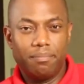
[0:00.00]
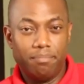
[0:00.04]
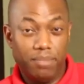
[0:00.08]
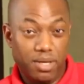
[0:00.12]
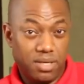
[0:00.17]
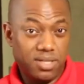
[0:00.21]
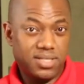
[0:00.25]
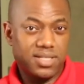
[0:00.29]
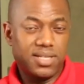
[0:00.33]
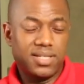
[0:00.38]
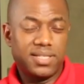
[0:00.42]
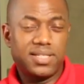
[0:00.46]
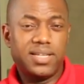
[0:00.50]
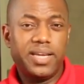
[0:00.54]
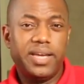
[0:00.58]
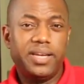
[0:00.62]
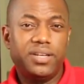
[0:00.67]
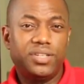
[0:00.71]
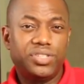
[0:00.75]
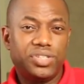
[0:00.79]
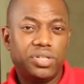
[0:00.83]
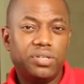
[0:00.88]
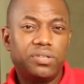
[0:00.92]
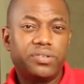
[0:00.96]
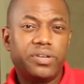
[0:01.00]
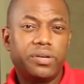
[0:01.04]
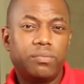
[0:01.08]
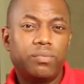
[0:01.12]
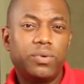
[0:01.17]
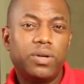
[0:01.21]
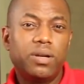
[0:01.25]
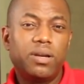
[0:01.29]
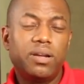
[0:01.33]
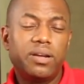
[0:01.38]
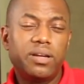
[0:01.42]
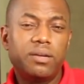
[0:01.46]
Because they say children
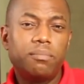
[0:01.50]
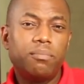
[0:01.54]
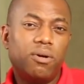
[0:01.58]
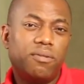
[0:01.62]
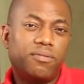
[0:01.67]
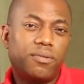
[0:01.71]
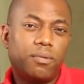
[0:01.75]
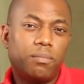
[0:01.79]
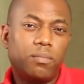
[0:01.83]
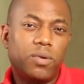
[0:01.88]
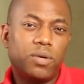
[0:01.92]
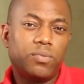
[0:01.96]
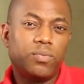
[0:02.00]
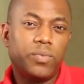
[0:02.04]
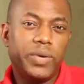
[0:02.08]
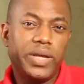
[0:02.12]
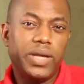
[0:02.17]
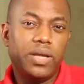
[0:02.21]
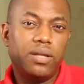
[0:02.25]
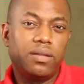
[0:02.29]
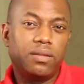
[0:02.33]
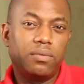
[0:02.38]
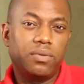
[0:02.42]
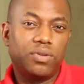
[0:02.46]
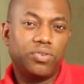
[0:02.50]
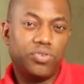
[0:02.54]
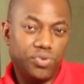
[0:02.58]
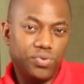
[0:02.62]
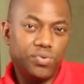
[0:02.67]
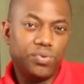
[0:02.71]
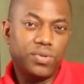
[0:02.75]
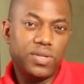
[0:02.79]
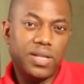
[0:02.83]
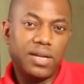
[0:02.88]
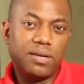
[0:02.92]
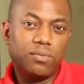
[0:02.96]
will learn more from what we
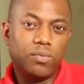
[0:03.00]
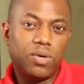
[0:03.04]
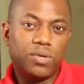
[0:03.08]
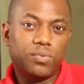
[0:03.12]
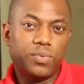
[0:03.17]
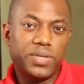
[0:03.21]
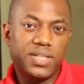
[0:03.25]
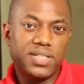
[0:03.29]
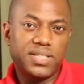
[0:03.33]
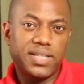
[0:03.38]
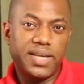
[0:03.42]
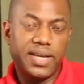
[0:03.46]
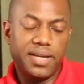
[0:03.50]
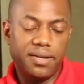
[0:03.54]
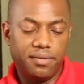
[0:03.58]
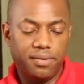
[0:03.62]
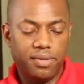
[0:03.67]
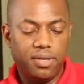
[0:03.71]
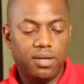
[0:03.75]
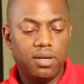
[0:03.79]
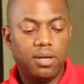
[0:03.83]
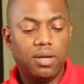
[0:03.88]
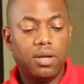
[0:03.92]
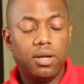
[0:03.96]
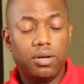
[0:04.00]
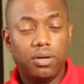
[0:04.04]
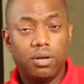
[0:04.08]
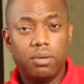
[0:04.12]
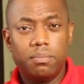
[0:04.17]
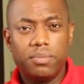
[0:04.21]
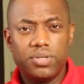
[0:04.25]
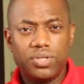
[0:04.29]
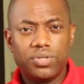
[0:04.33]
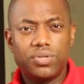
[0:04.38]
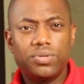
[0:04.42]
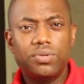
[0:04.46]
do than what we say.
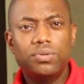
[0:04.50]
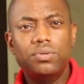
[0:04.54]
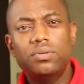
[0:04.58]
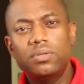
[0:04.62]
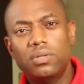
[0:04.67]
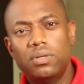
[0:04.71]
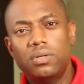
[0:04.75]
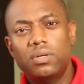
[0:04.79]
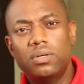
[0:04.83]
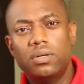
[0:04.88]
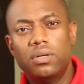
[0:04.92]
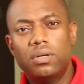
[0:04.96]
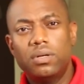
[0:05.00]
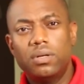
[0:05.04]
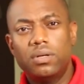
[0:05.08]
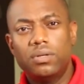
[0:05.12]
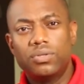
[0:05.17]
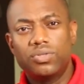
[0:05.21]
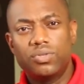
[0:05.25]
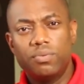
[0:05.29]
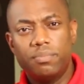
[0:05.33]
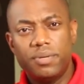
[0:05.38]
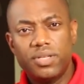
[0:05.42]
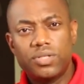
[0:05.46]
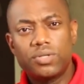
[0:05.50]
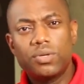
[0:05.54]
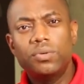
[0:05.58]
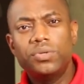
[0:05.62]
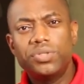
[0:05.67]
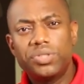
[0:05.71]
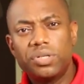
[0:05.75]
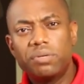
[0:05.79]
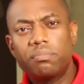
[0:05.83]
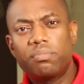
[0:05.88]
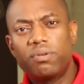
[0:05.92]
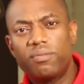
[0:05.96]
Number two, to be
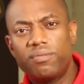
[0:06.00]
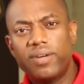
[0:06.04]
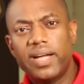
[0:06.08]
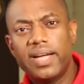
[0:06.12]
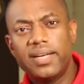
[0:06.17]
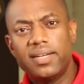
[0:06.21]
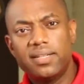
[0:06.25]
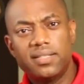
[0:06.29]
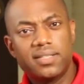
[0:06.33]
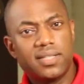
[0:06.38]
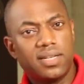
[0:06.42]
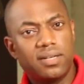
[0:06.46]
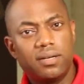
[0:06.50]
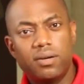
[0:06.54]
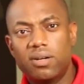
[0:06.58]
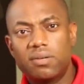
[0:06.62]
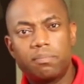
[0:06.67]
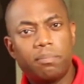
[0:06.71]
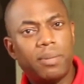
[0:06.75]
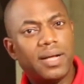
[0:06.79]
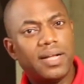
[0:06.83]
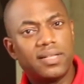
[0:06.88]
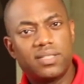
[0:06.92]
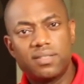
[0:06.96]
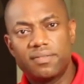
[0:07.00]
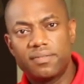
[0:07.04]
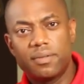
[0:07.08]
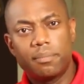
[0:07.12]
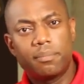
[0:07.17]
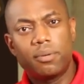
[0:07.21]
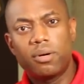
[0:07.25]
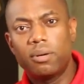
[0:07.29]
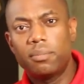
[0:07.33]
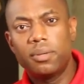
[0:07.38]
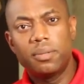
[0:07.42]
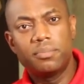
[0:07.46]
solution providers and not part of the
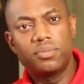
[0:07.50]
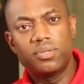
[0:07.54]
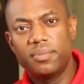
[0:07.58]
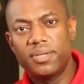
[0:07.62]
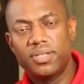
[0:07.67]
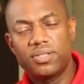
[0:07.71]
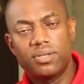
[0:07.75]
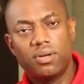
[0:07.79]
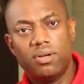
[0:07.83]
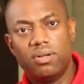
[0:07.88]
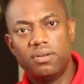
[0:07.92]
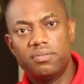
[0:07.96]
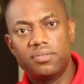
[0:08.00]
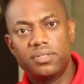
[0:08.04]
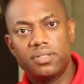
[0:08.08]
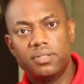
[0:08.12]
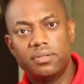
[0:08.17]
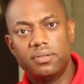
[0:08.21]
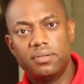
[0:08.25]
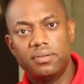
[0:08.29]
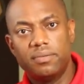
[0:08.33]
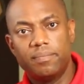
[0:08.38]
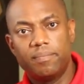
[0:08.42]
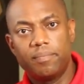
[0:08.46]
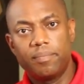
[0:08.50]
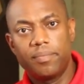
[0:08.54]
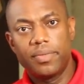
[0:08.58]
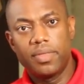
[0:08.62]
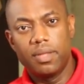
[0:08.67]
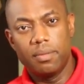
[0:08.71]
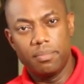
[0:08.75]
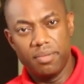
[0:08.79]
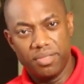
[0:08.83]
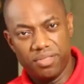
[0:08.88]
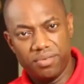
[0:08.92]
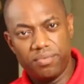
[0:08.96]
problem to be solved.
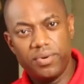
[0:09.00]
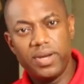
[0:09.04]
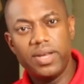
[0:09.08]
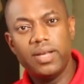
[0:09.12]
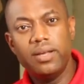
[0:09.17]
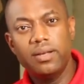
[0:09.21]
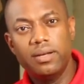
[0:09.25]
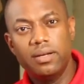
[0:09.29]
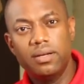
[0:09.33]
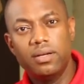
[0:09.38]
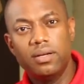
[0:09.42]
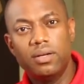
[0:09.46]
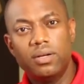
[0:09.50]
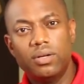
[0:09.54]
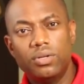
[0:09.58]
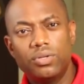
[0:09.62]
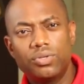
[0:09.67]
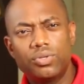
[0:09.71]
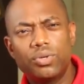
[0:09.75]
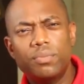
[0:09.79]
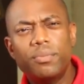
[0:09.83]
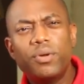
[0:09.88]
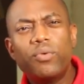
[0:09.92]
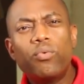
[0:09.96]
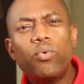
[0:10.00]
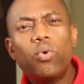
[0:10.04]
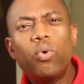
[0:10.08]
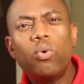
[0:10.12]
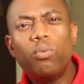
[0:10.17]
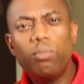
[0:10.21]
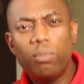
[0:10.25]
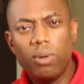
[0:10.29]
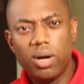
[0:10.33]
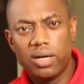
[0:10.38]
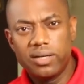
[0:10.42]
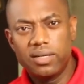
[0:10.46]
Number three, to be
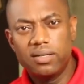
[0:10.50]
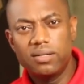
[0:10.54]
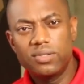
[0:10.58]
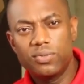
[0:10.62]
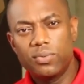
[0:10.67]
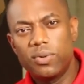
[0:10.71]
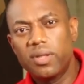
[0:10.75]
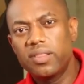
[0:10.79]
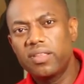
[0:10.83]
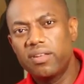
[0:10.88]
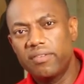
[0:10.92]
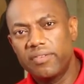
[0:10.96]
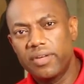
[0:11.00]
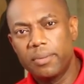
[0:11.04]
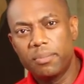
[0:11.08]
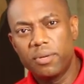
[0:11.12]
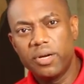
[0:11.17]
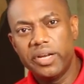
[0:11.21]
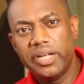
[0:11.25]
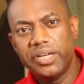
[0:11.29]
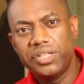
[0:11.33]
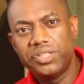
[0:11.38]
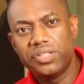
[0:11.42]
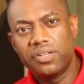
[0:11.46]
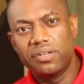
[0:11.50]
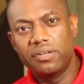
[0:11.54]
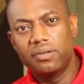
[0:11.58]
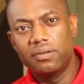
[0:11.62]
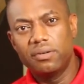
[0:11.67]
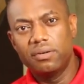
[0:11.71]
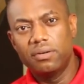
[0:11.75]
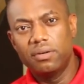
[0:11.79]
role models worthy of emulation.